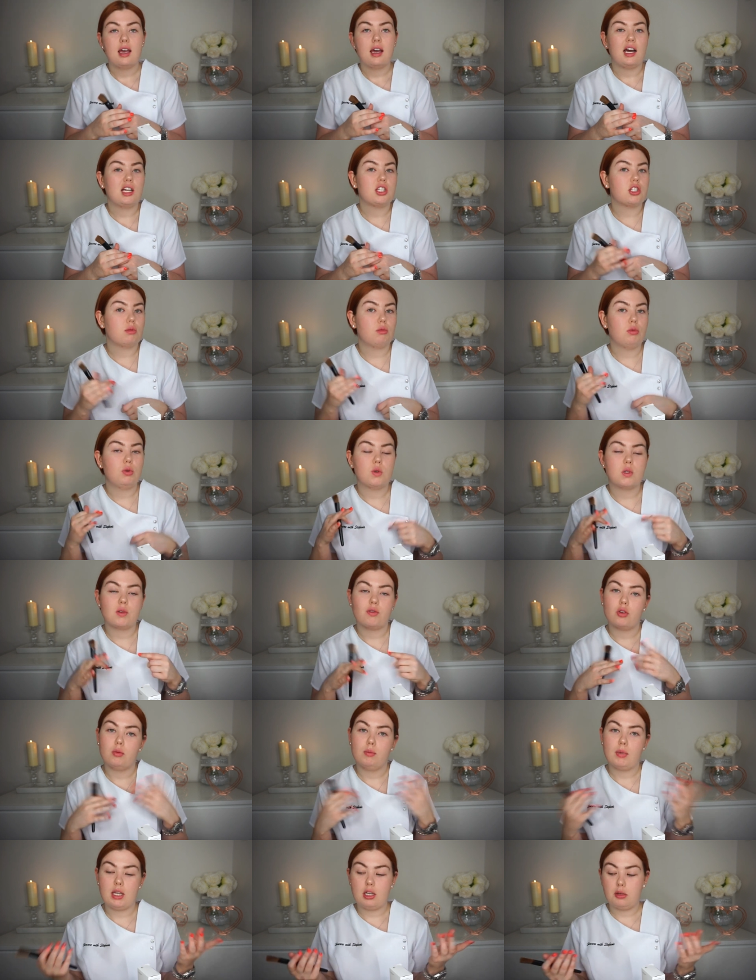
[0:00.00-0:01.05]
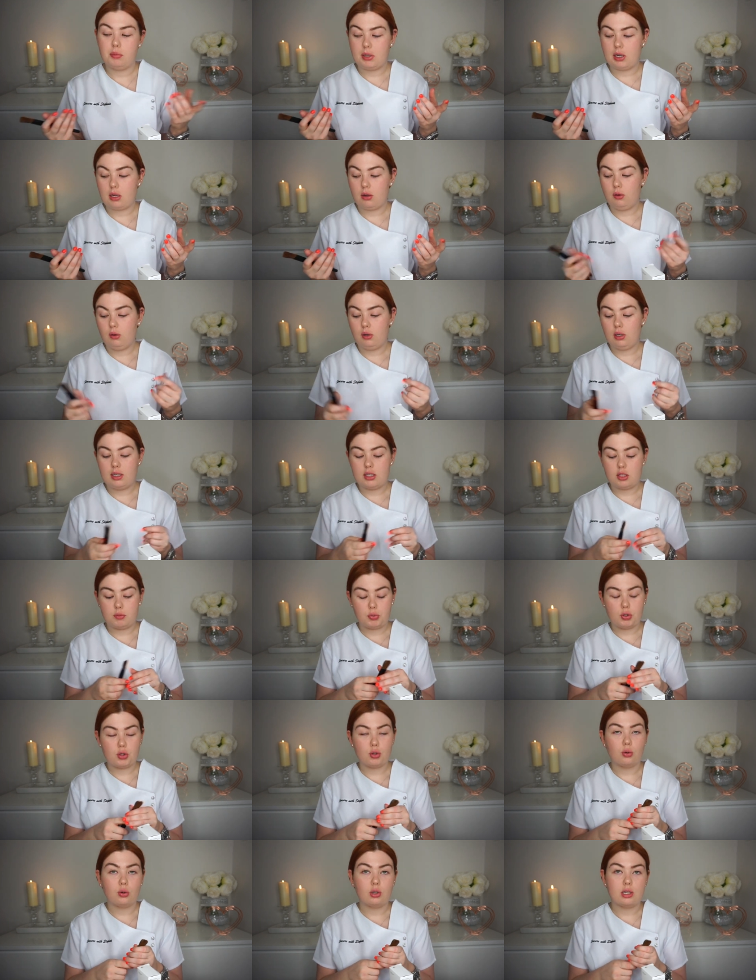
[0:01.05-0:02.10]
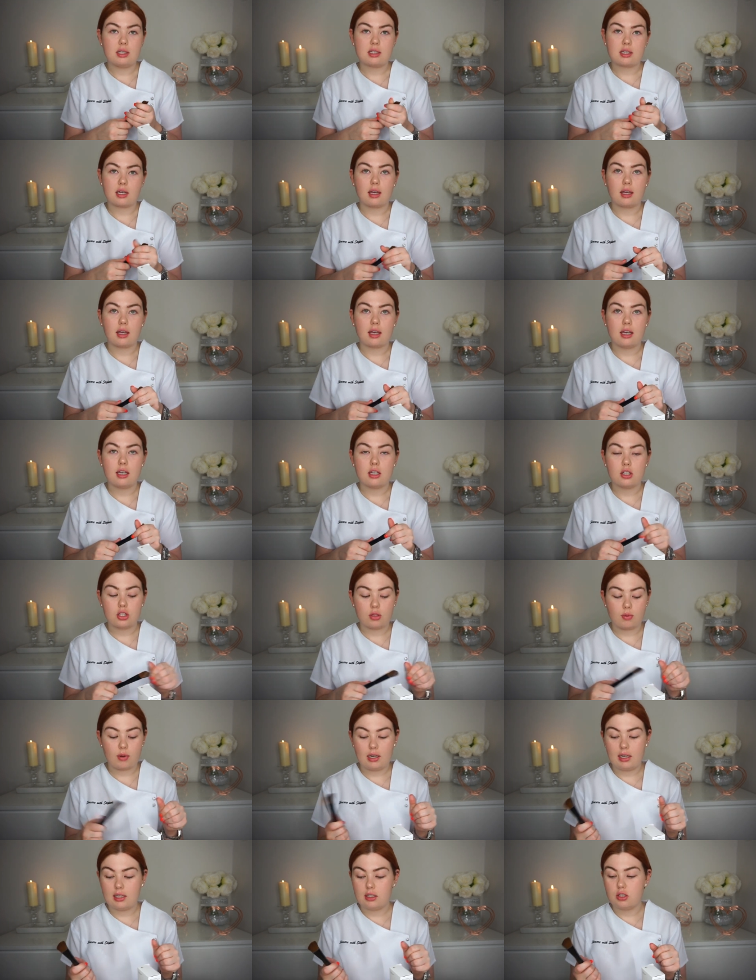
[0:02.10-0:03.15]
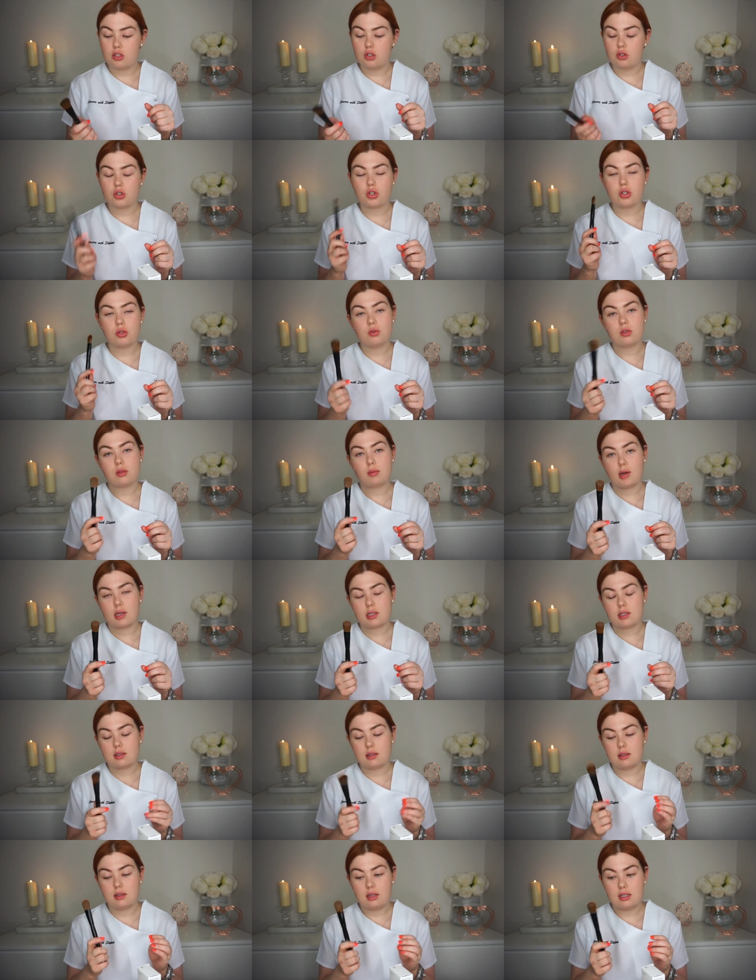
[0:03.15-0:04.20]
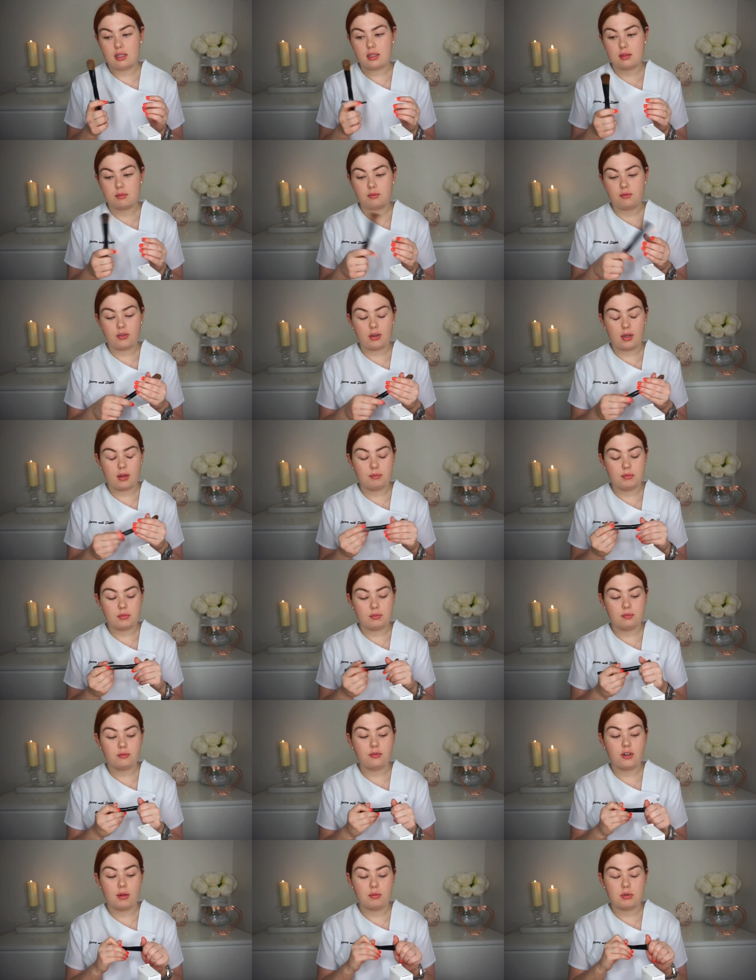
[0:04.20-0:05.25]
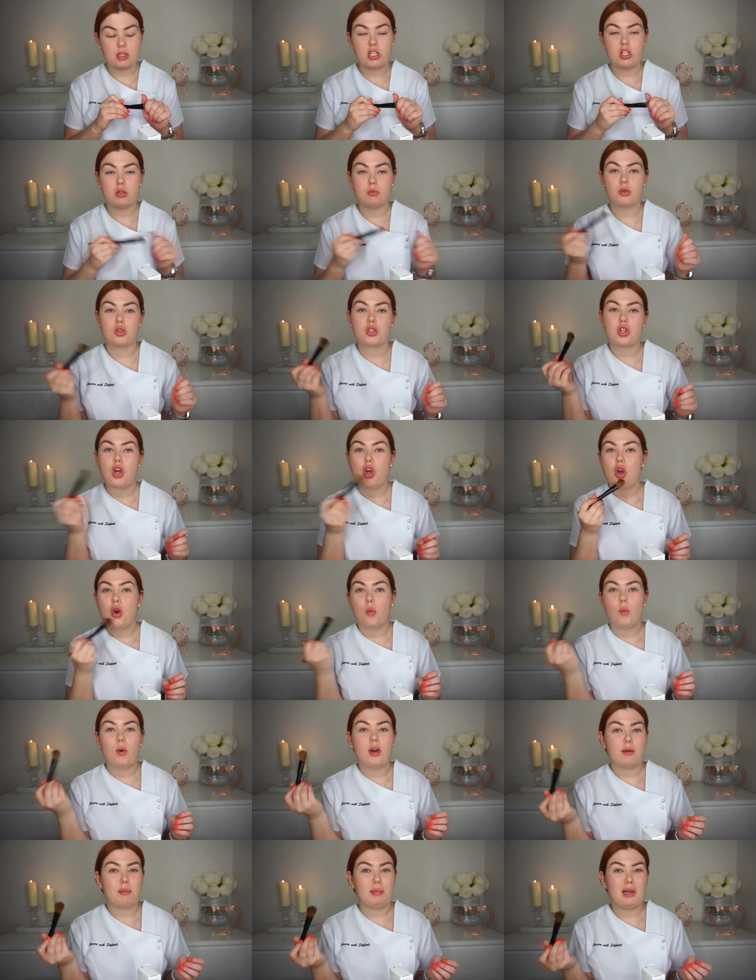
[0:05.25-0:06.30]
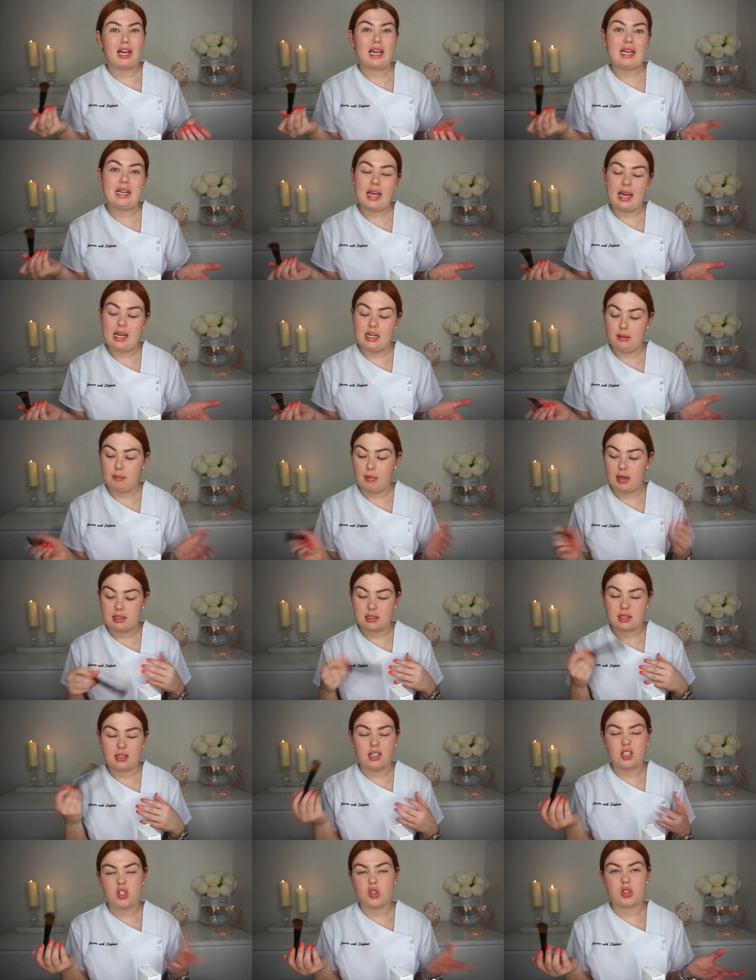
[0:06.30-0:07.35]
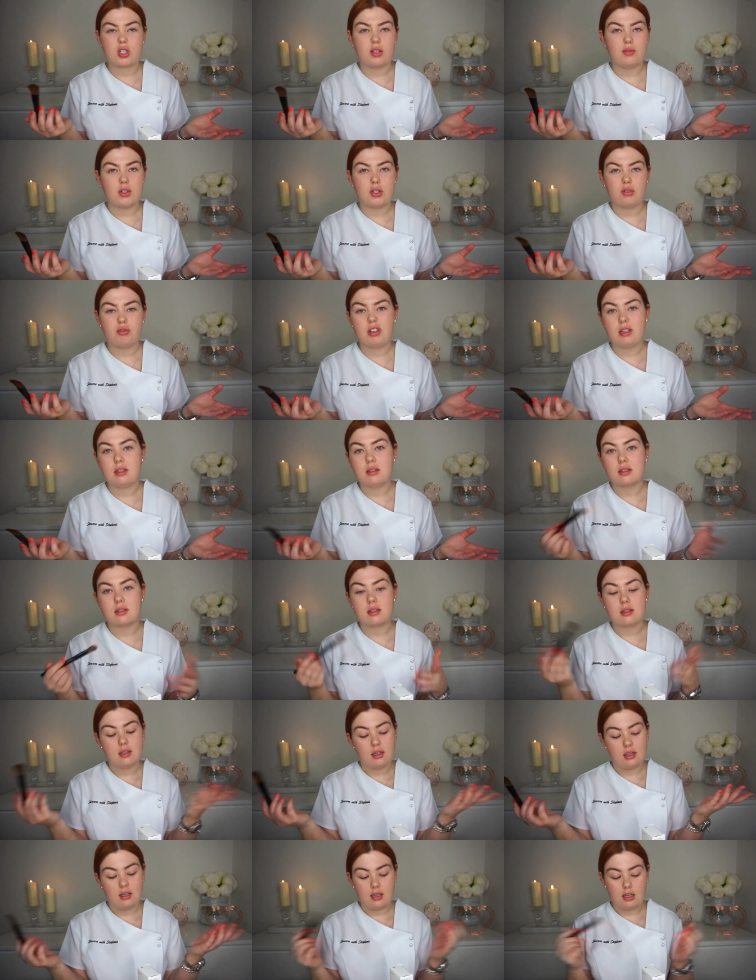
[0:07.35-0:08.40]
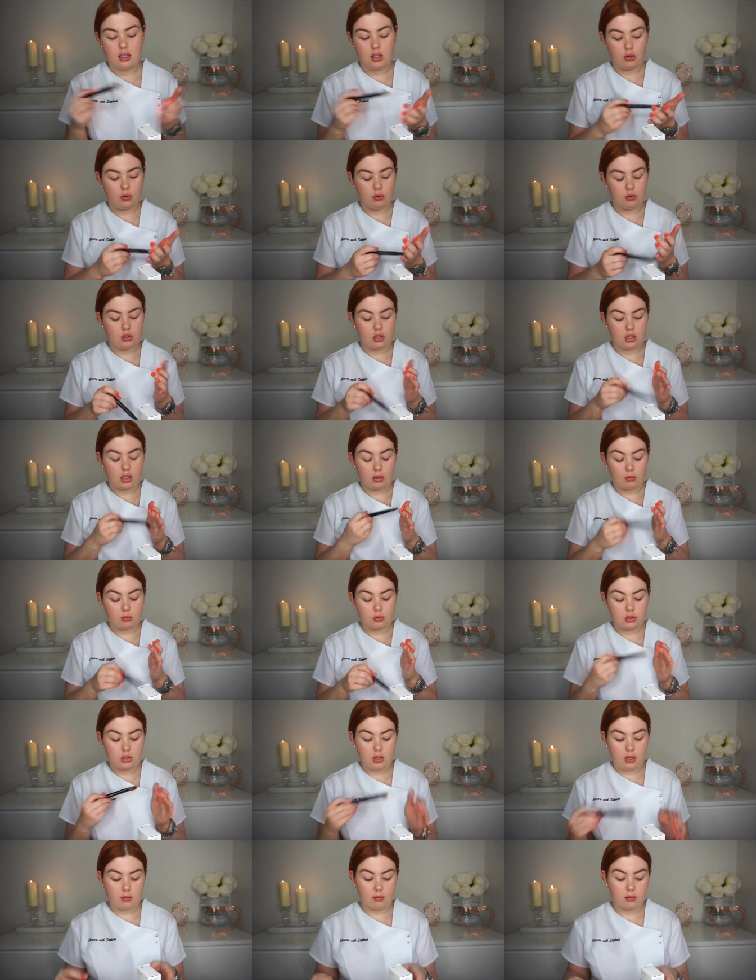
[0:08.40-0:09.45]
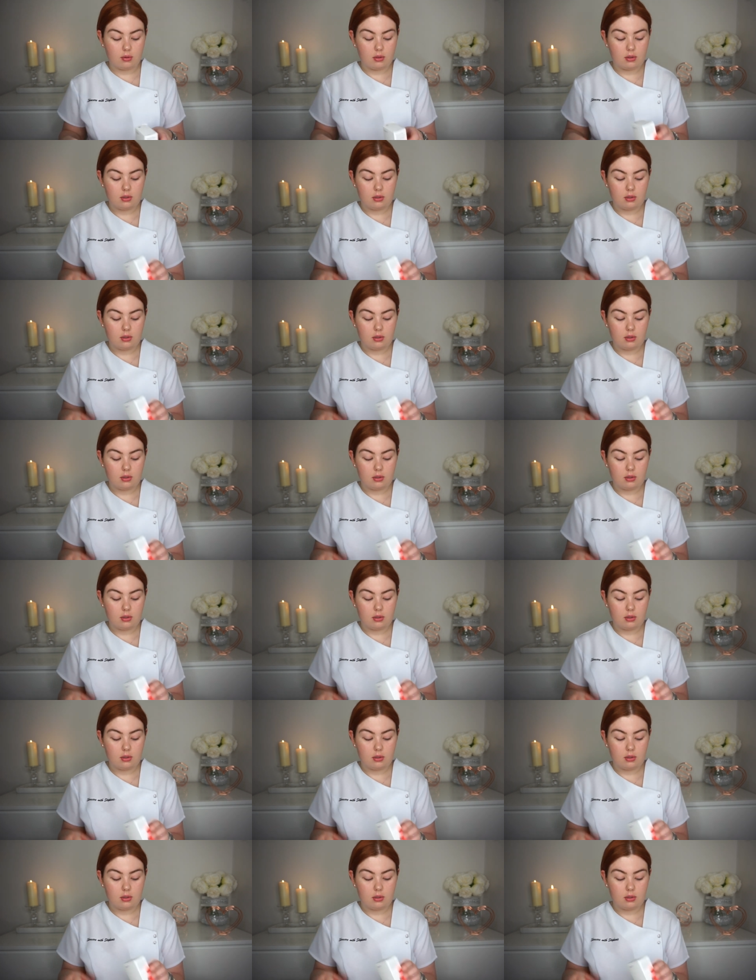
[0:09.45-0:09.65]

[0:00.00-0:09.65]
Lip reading: I don't use it for makeup at all, it is purely skincare. So I like to just use the mask, this foundation brush when applying any mask, and then just give it a rinse and you're good to go. So